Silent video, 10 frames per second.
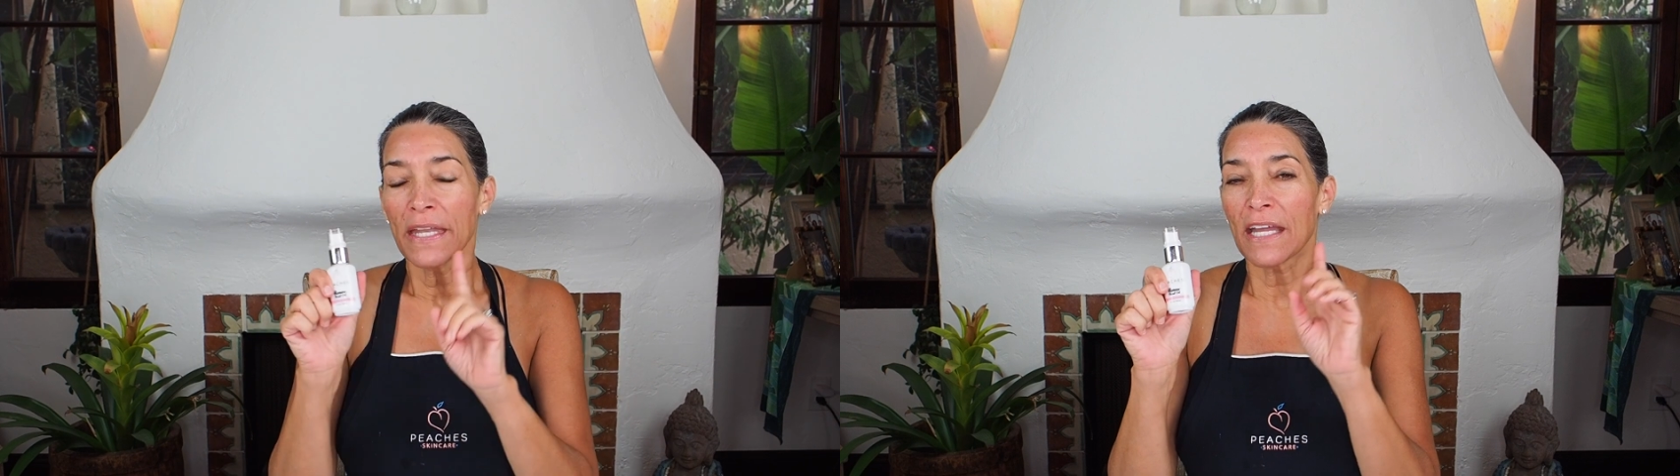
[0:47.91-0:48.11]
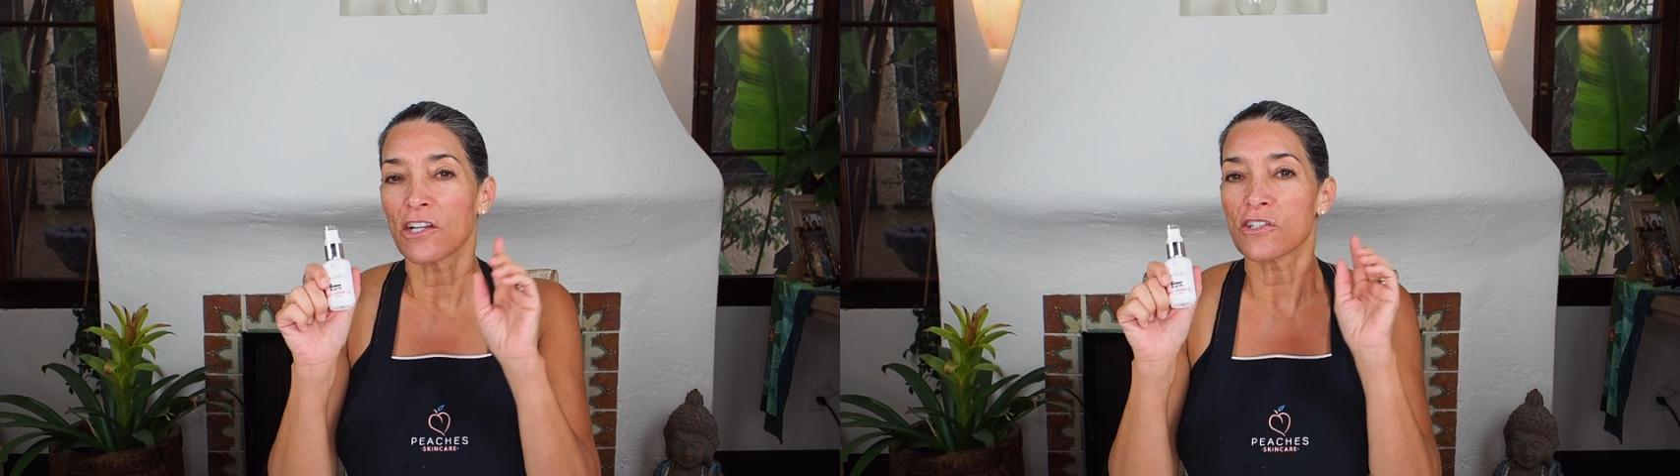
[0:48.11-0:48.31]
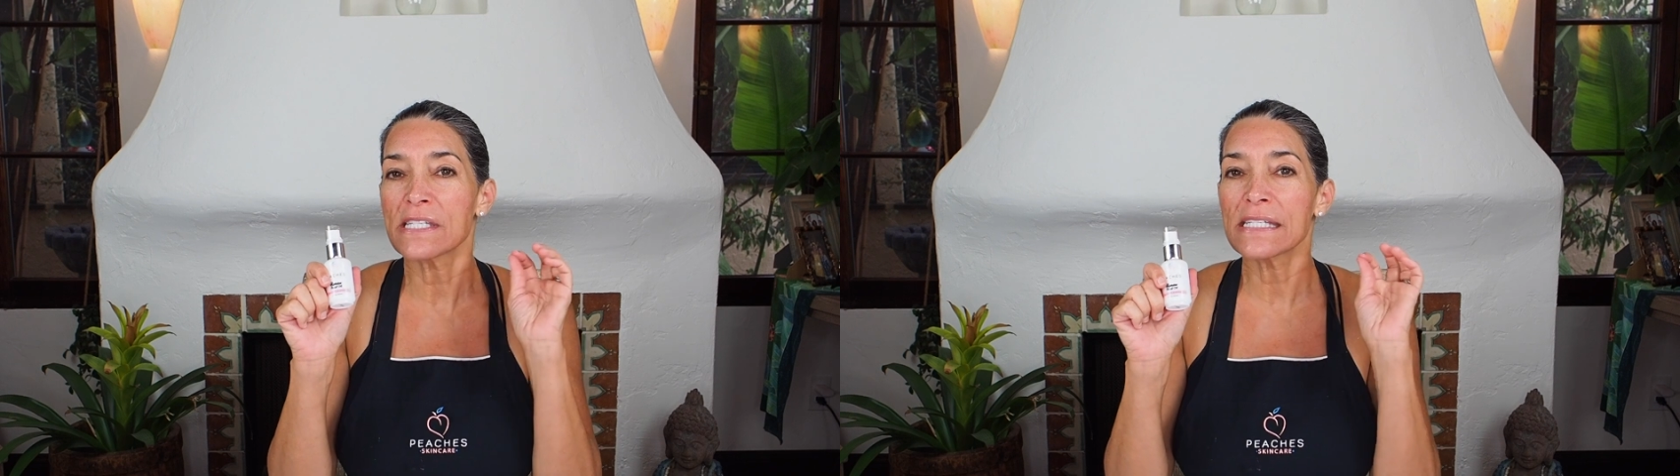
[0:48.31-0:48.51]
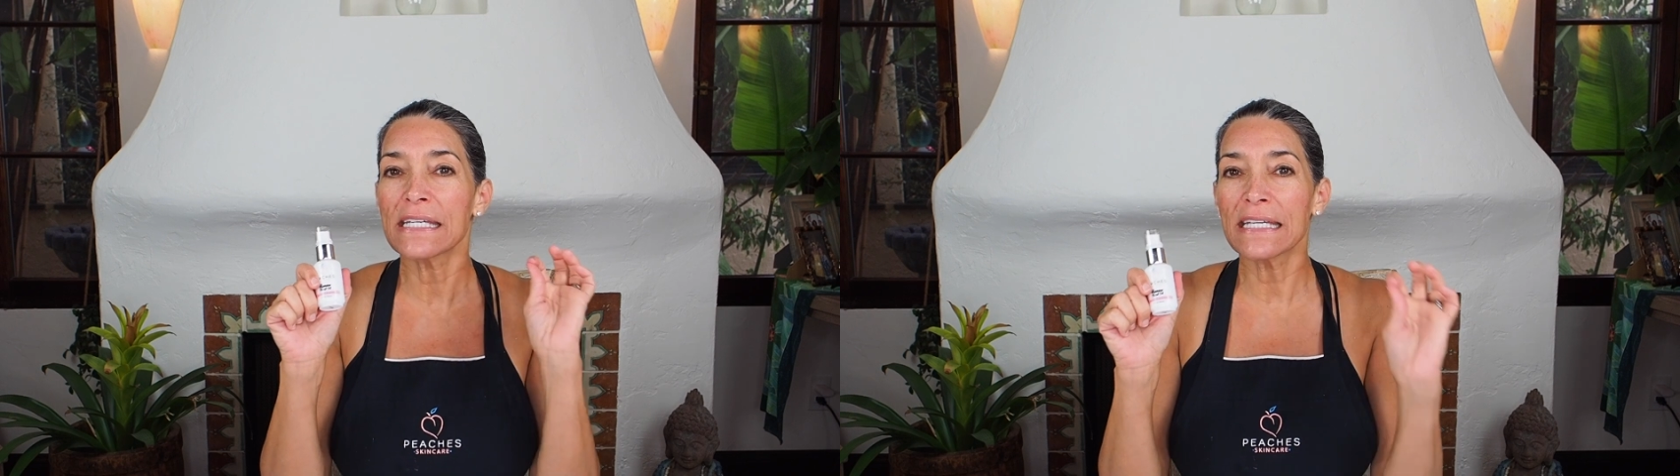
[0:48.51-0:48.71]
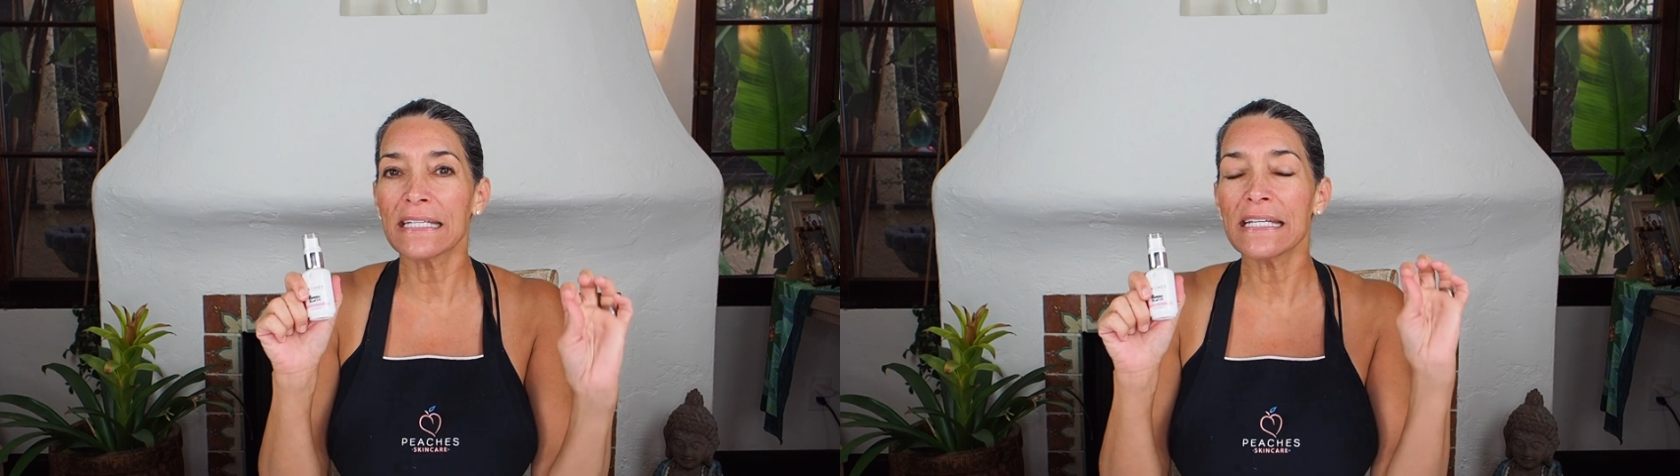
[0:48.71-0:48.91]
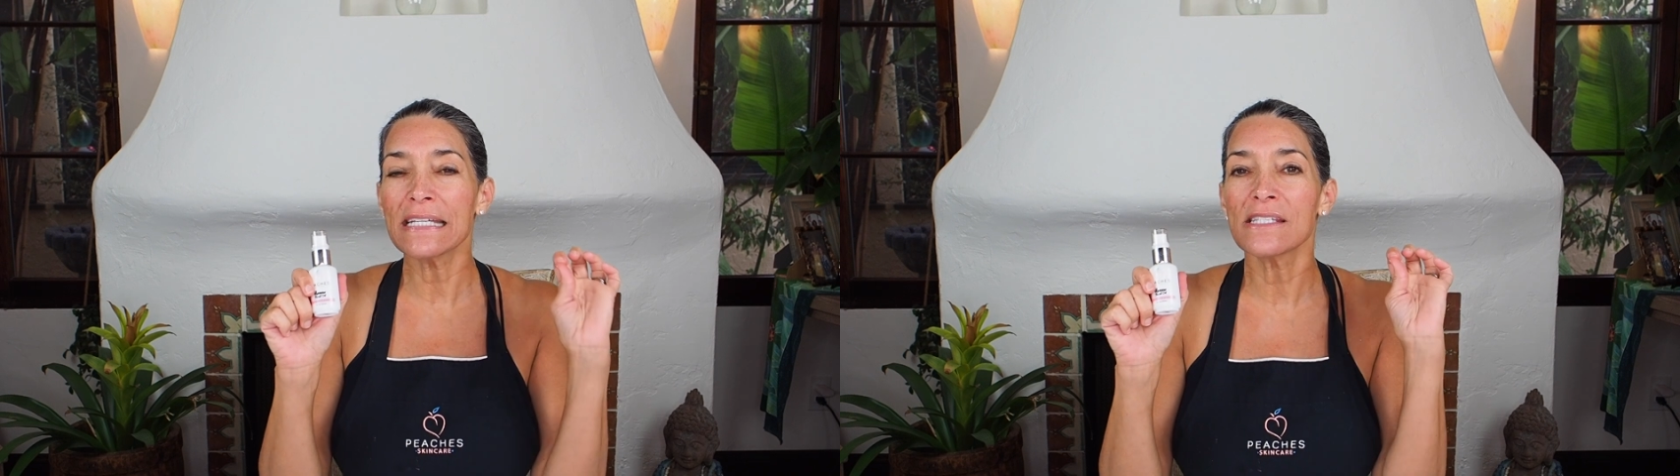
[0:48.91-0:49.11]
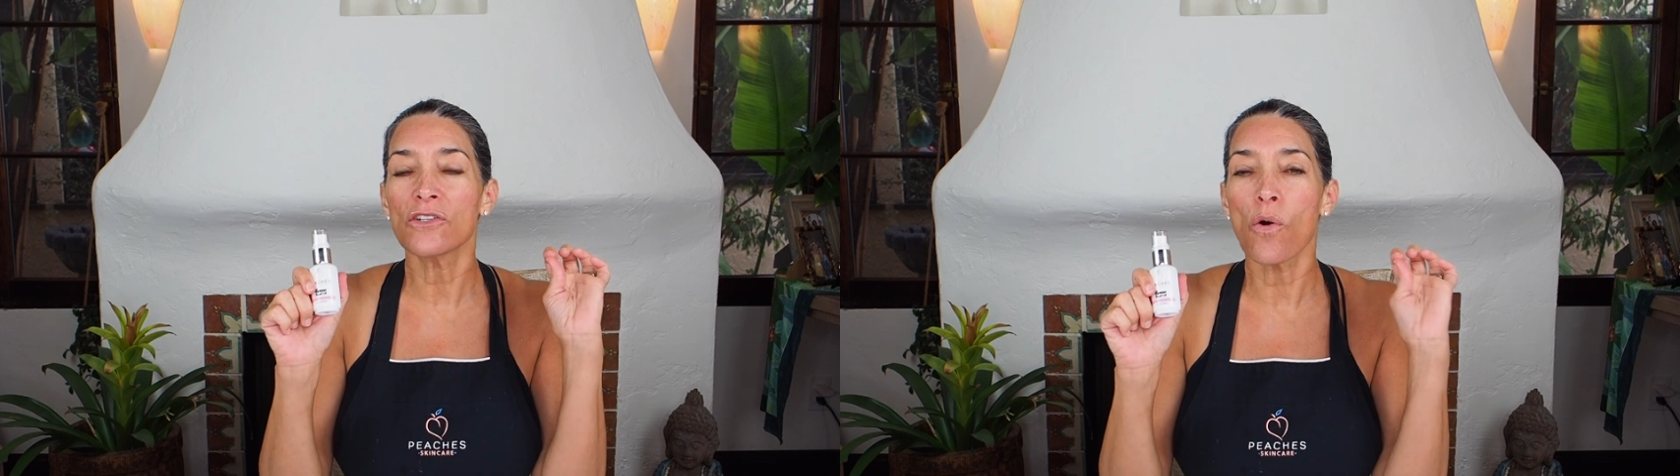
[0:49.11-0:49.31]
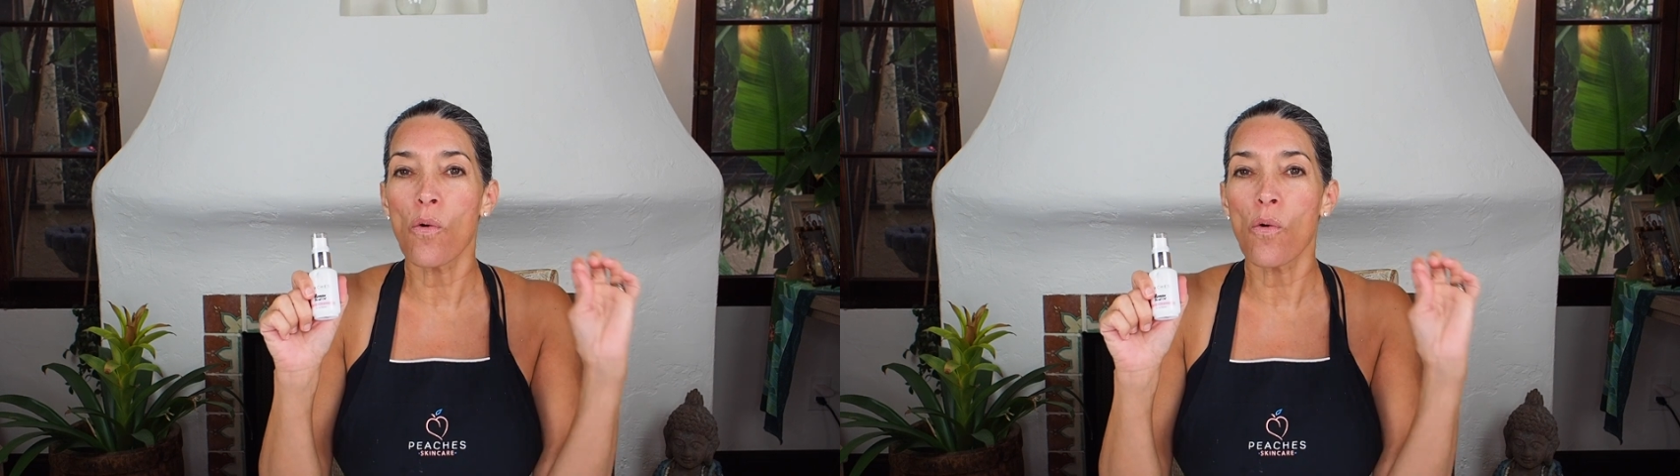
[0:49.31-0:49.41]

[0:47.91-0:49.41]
Now, your skin is an